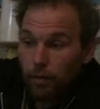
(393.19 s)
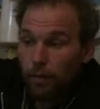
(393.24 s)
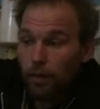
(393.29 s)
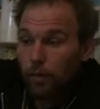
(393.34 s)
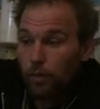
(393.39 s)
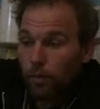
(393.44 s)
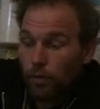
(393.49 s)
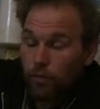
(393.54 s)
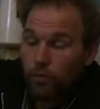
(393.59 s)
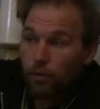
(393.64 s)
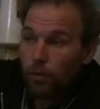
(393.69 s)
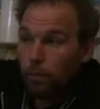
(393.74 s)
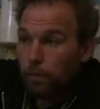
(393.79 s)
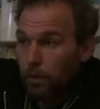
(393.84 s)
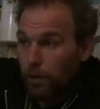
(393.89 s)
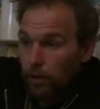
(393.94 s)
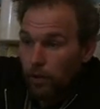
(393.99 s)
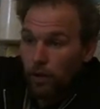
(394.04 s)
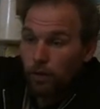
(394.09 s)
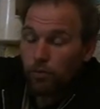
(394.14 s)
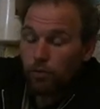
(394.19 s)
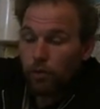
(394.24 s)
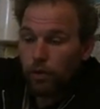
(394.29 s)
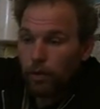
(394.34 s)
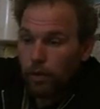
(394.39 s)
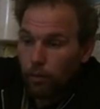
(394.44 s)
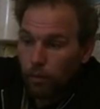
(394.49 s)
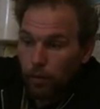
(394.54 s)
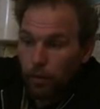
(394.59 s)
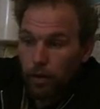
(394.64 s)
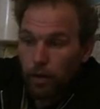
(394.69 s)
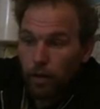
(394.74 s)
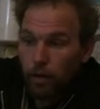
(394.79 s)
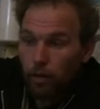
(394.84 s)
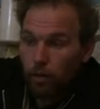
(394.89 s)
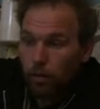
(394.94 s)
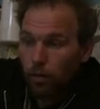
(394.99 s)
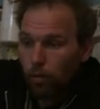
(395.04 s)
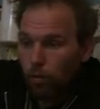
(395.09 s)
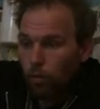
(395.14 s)
it was potentially
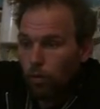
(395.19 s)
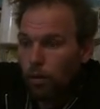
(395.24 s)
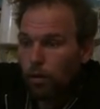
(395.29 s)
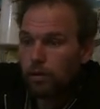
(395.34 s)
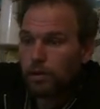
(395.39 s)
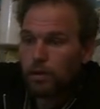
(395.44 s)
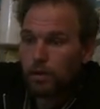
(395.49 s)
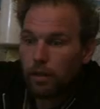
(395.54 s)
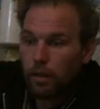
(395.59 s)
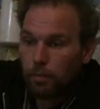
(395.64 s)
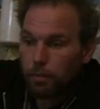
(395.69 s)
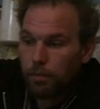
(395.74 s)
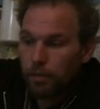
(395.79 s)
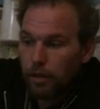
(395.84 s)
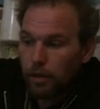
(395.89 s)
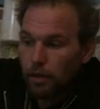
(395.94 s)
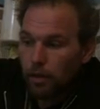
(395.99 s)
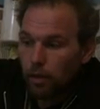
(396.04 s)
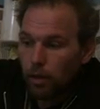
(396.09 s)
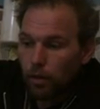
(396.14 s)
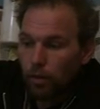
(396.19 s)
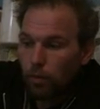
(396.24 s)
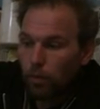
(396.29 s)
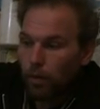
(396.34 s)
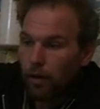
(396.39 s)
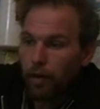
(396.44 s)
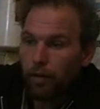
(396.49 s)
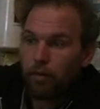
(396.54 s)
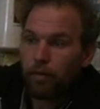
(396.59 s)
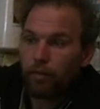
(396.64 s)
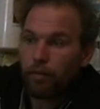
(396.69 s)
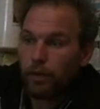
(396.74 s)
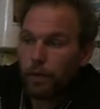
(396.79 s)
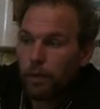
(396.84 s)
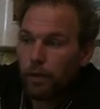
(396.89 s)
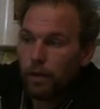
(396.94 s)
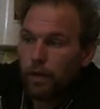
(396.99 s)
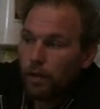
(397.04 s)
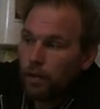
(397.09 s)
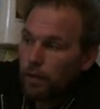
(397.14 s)
rare or worth something or
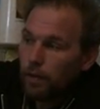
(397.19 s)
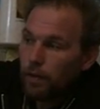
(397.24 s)
whatever.